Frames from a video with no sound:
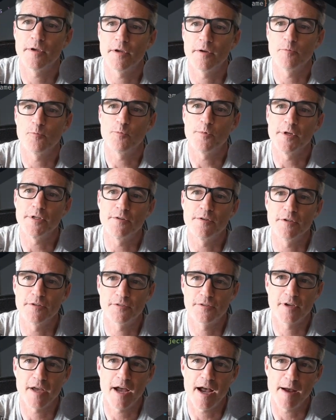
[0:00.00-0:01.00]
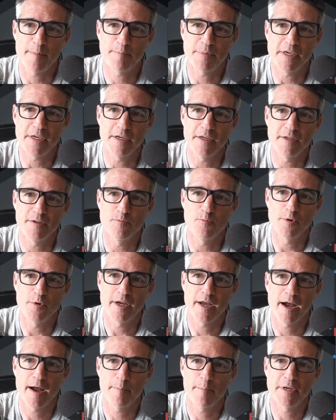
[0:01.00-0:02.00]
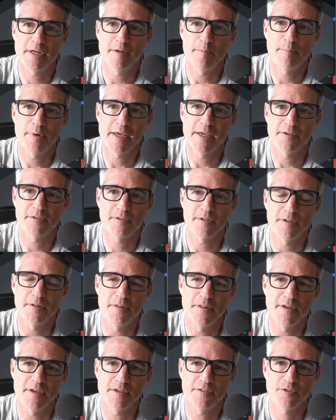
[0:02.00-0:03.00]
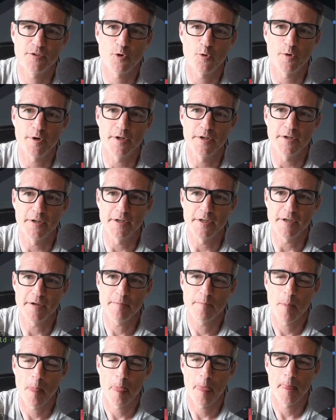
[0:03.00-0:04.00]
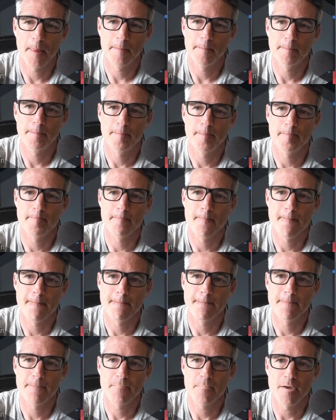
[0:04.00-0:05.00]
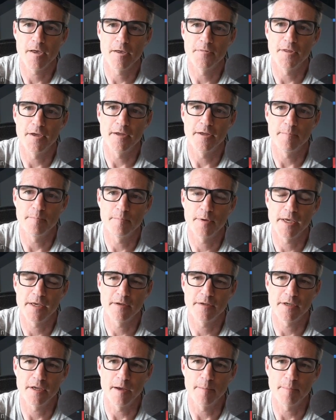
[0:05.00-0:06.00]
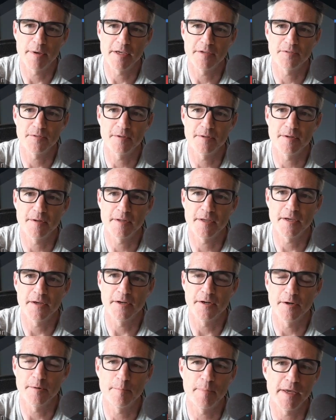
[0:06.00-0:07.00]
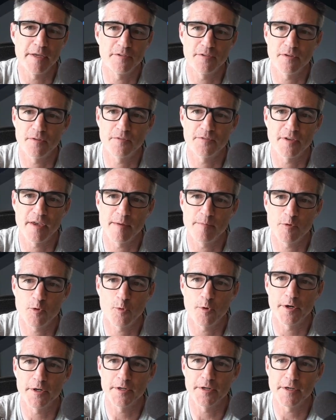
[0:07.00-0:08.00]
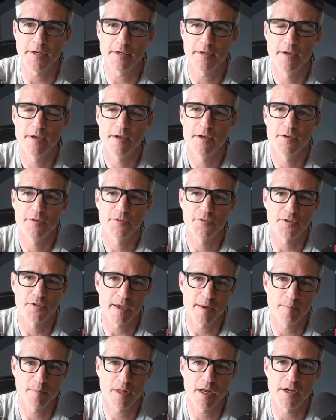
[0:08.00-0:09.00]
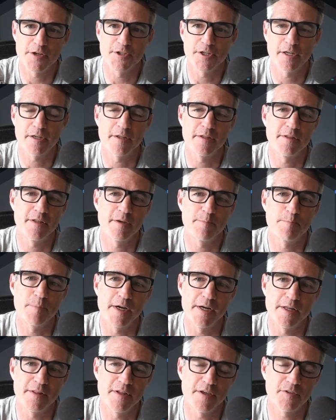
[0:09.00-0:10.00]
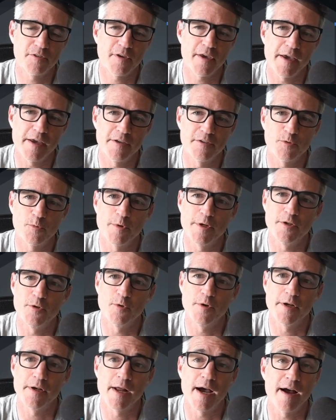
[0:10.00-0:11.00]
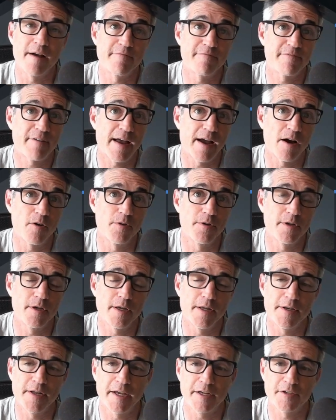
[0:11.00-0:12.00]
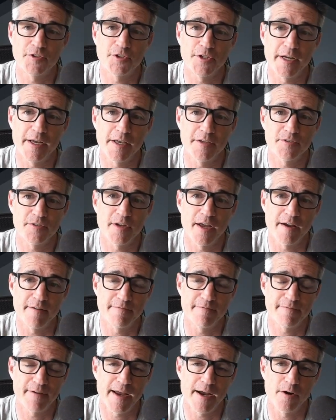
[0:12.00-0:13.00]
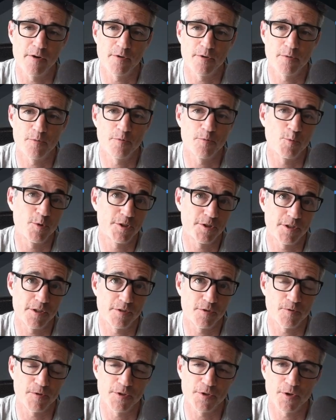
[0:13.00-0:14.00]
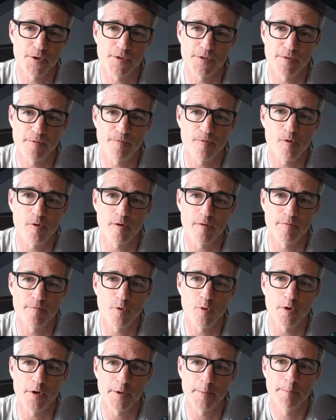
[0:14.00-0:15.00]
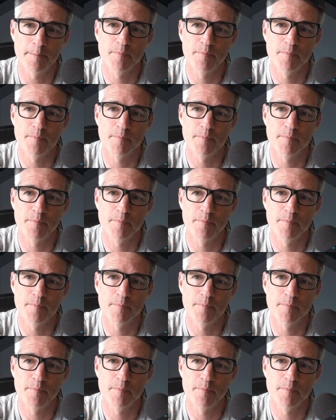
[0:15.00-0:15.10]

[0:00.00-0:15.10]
We just copied and pasted this query, and then pasted it here. Same query, same logic, but in this case we do a not found, a Next.js not found, which just returns a 404.